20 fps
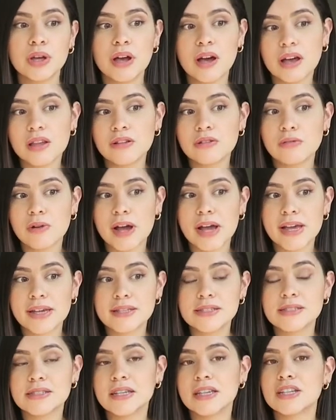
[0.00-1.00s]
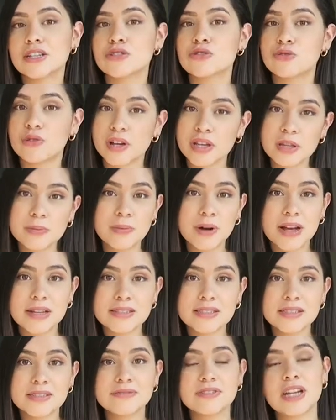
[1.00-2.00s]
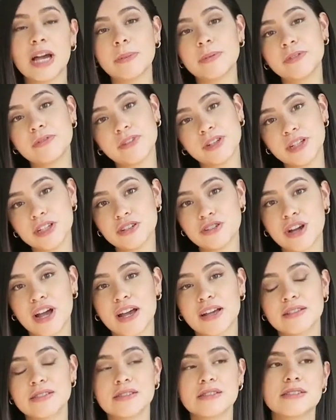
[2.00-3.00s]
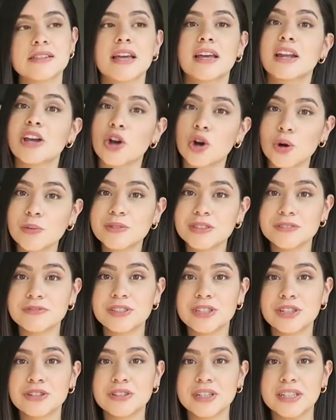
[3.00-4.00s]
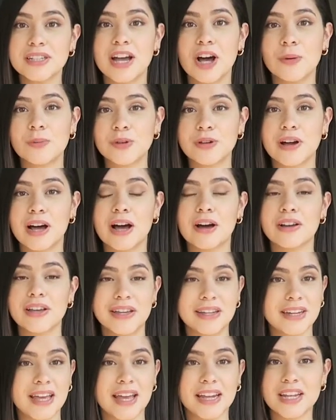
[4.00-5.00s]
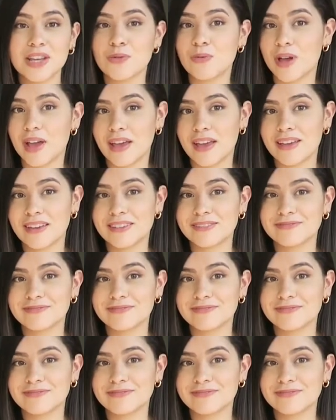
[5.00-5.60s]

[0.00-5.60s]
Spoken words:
Otherwise, enjoy the process of shopping for your dress, and I hope this video can help you out in any way.